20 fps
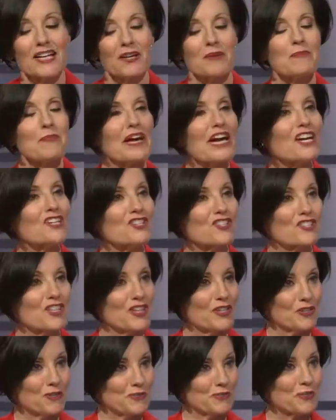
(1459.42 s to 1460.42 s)
compassion that
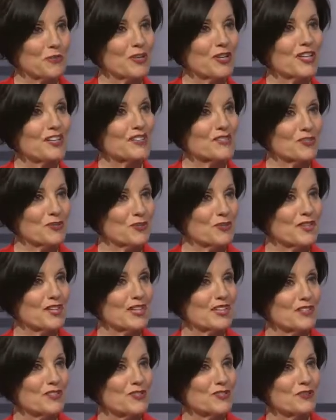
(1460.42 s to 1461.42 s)
you bring to the
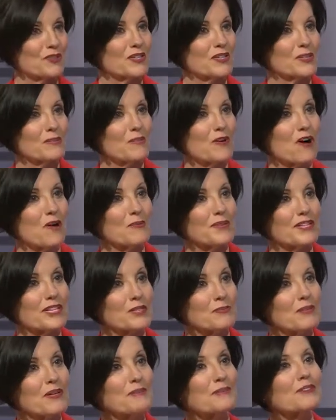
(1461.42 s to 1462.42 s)
industry as well, because
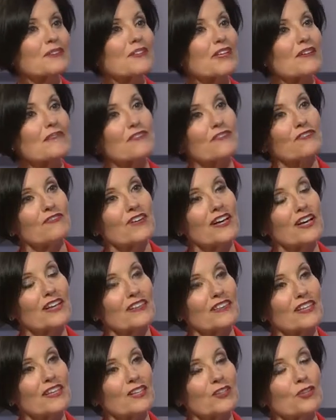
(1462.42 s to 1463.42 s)
people love the fact
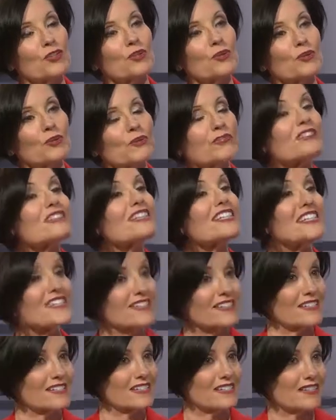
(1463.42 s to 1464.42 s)
that you
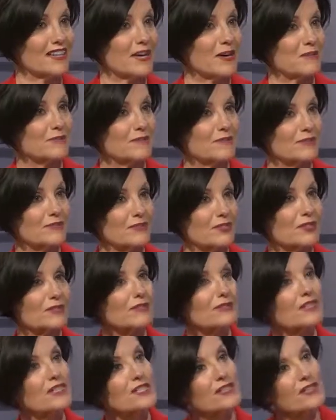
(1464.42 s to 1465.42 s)
listen to them. You're
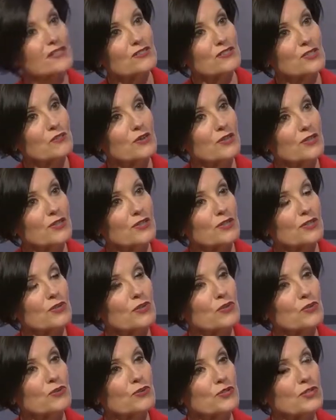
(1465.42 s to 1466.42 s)
listening to what their
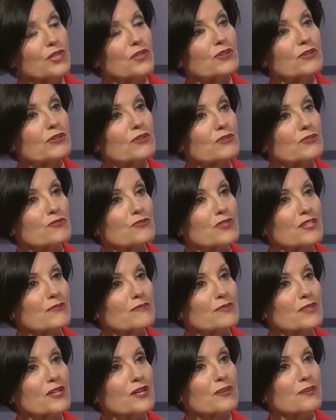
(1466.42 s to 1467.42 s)
goals are, their
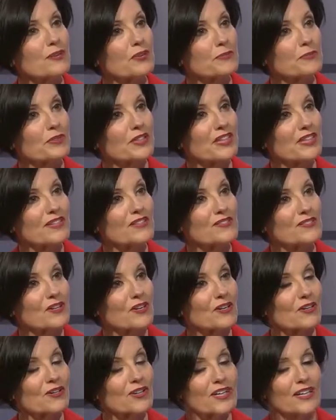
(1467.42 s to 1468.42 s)
dreams are, their plans
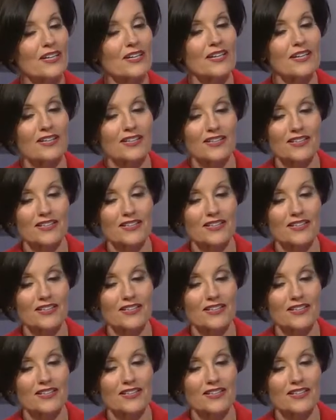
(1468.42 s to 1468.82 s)
are. And a